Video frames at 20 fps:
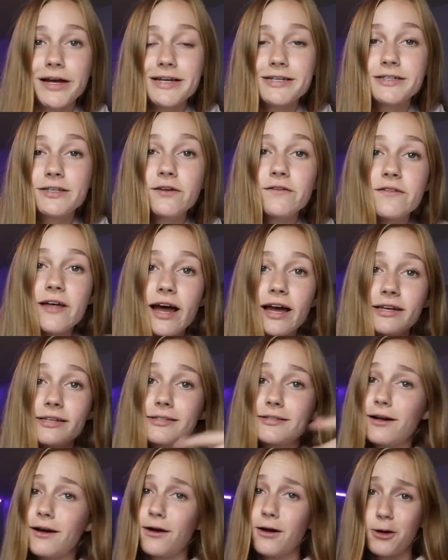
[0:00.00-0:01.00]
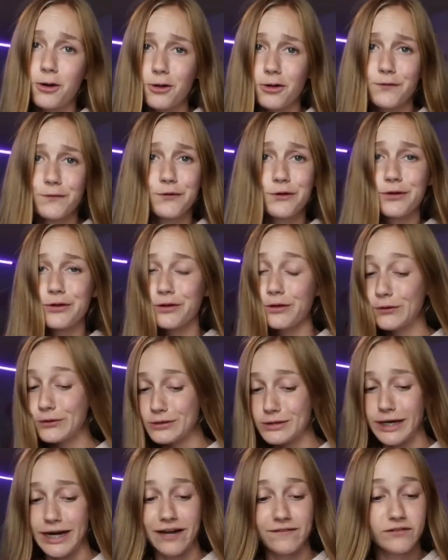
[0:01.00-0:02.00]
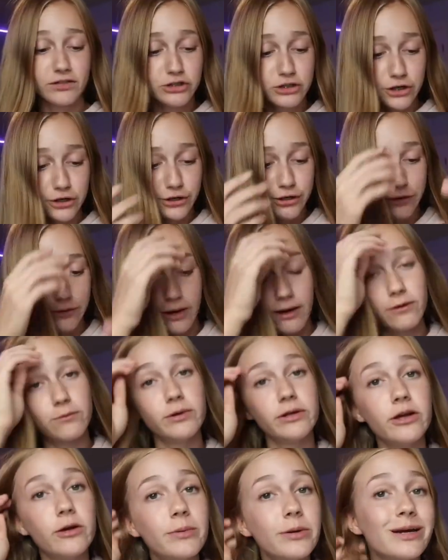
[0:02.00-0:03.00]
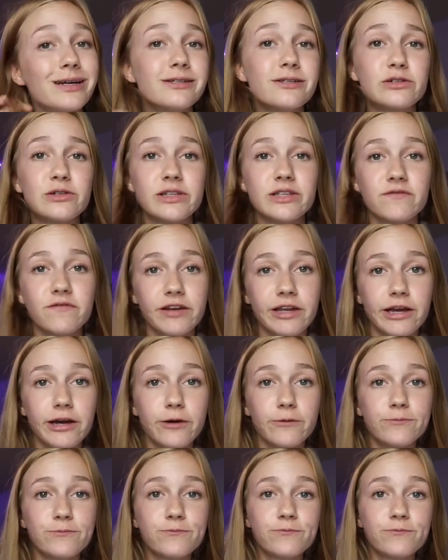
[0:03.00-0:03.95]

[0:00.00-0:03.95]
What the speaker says: Okay, so that is all the clothes that I have to show you. I really hope you guys enjoyed this video.